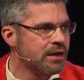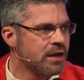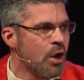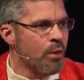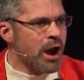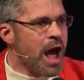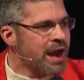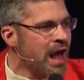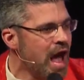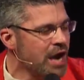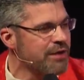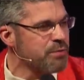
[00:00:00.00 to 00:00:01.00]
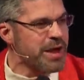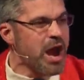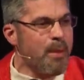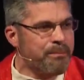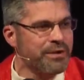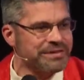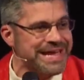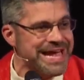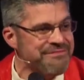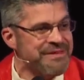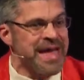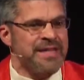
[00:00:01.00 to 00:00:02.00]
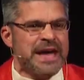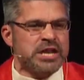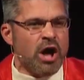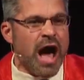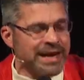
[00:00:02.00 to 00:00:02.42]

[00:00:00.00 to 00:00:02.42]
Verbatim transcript: We're not hungry. We don't believe that God